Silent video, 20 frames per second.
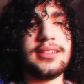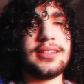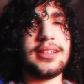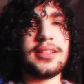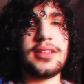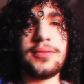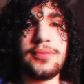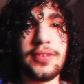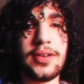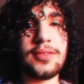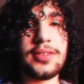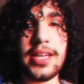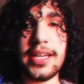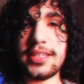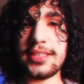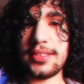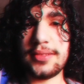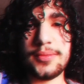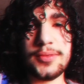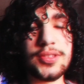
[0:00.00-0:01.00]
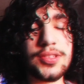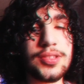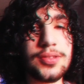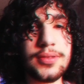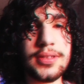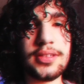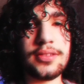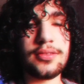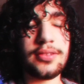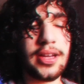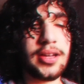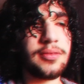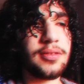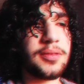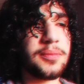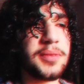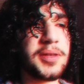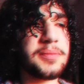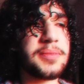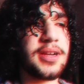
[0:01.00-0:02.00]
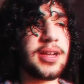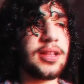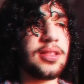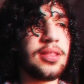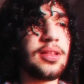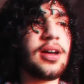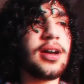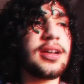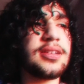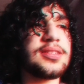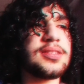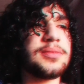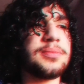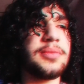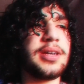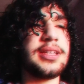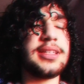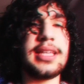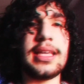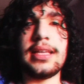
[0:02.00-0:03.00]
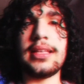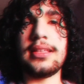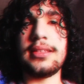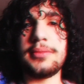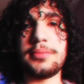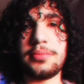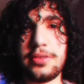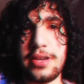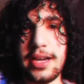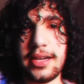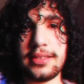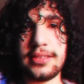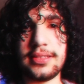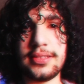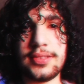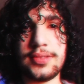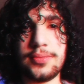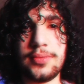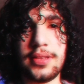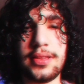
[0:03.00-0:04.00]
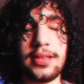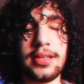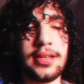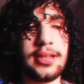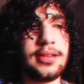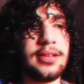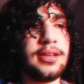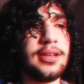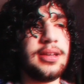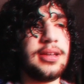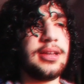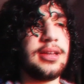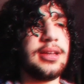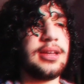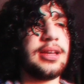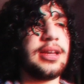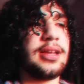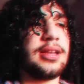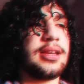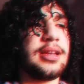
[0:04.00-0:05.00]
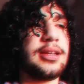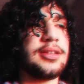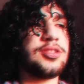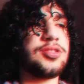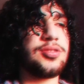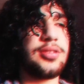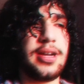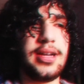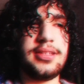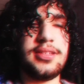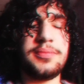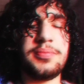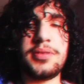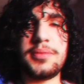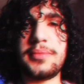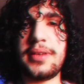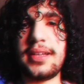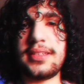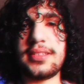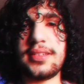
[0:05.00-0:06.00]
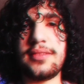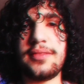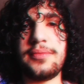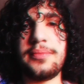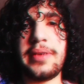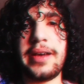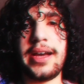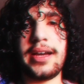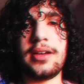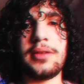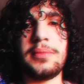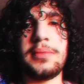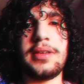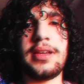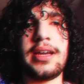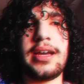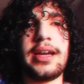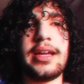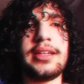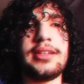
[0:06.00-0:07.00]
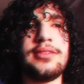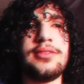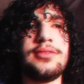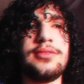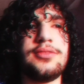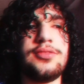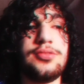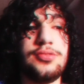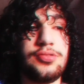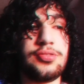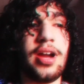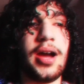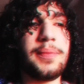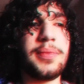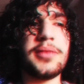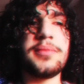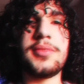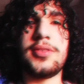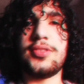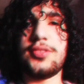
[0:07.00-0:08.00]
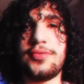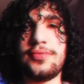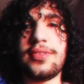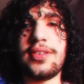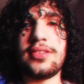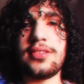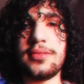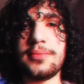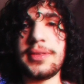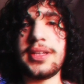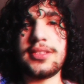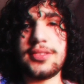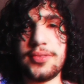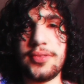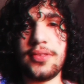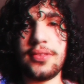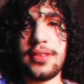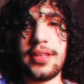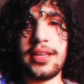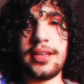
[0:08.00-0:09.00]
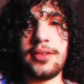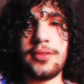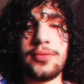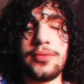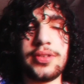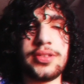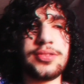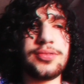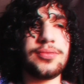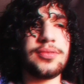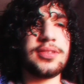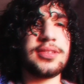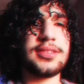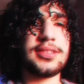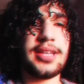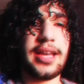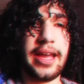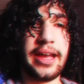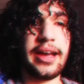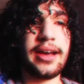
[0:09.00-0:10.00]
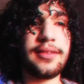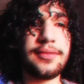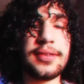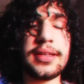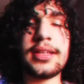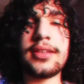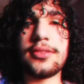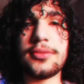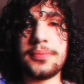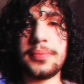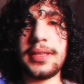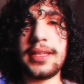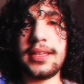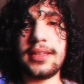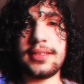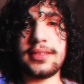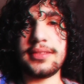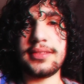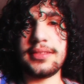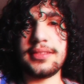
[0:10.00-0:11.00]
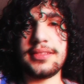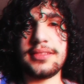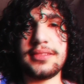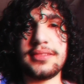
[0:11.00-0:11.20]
The foundation was doing great with me, but I lost my daily practice with it. And I tried to put myself back, but I dropped the most fundamental thing, which was have inner peace.